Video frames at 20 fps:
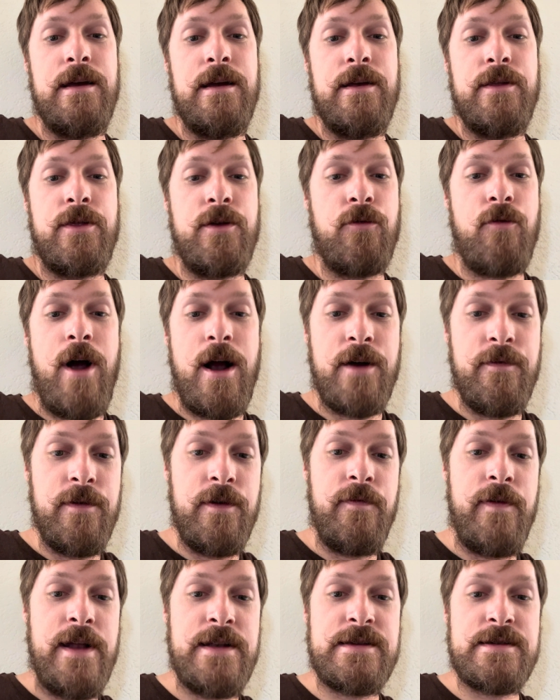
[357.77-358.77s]
the rock of
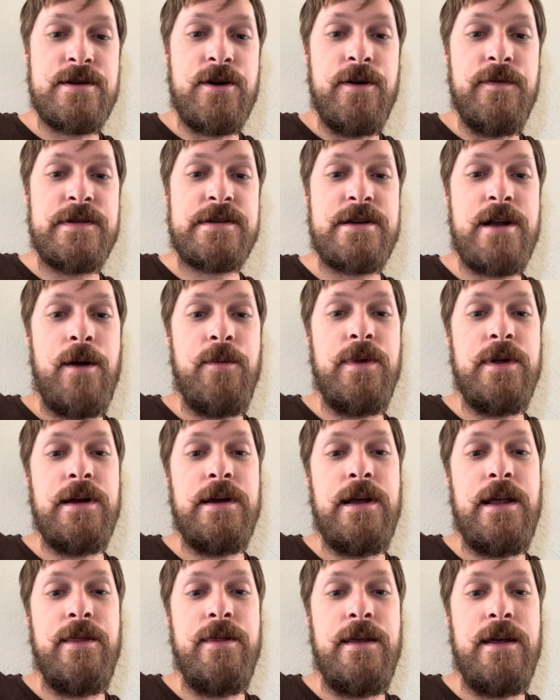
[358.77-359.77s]
offense, stone of
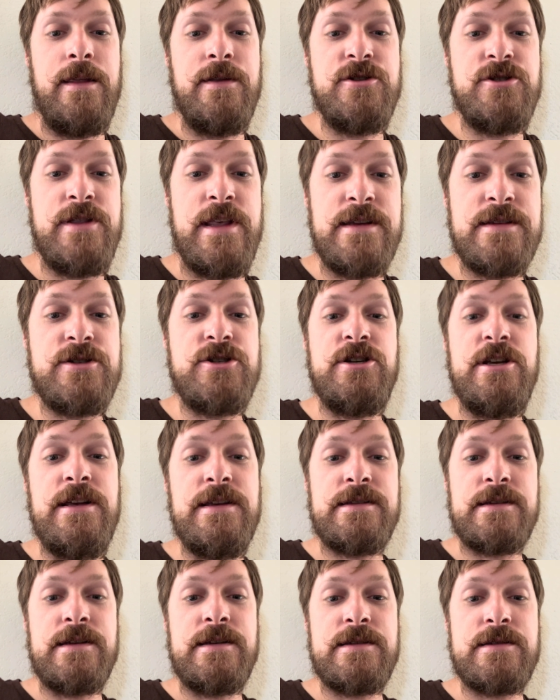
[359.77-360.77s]
stumbling, and then this
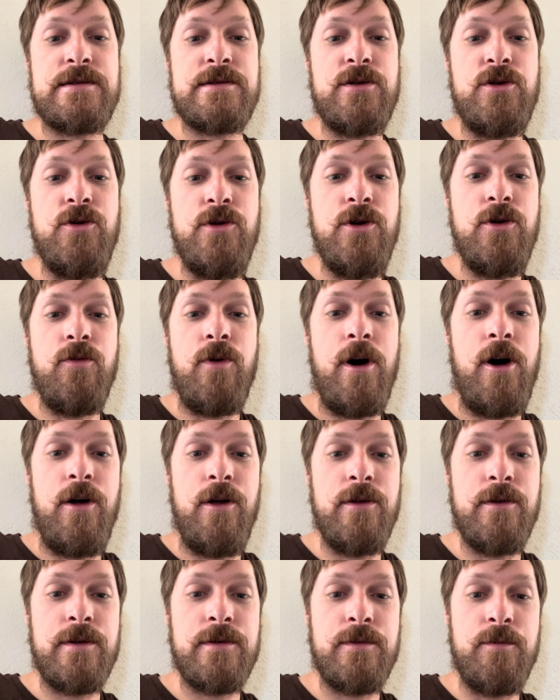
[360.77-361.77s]
Jesus who you all